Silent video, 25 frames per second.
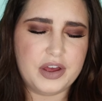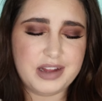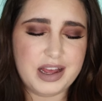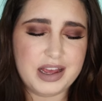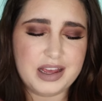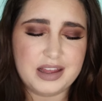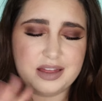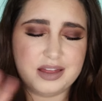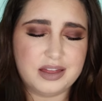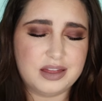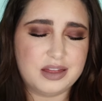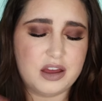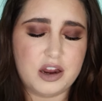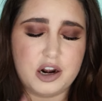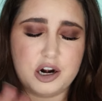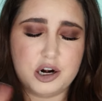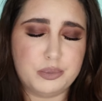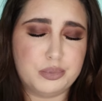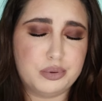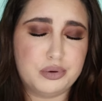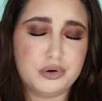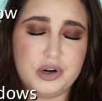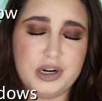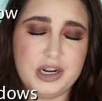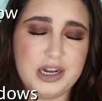like
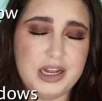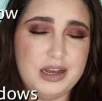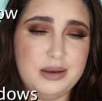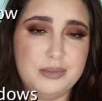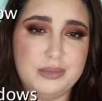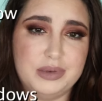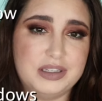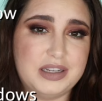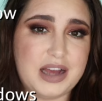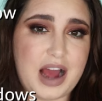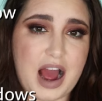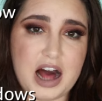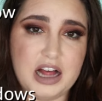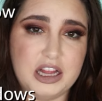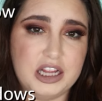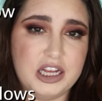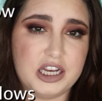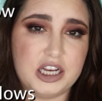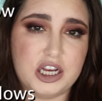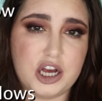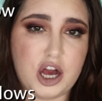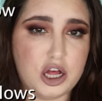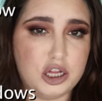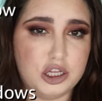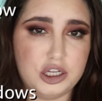her pretty
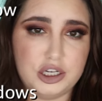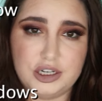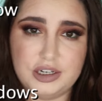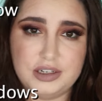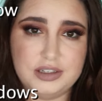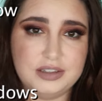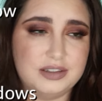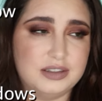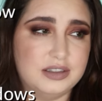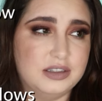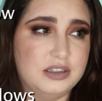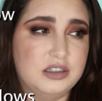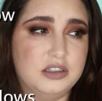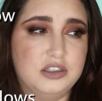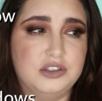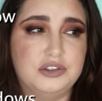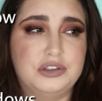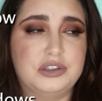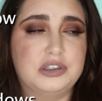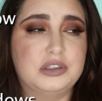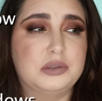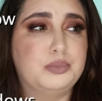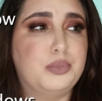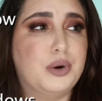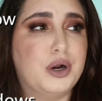metallic colors and
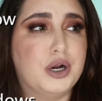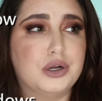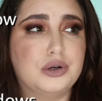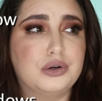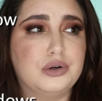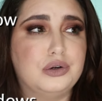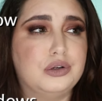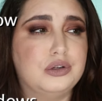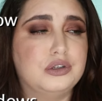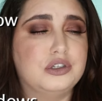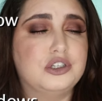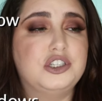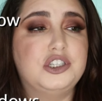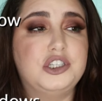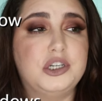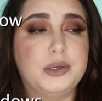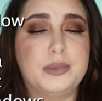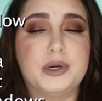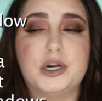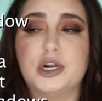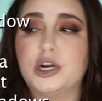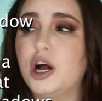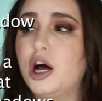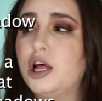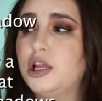sparkle
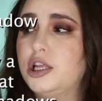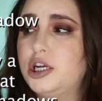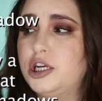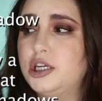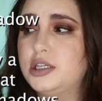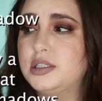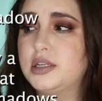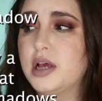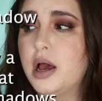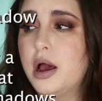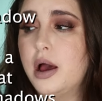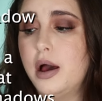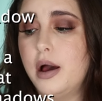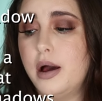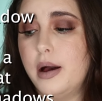shimmer colors,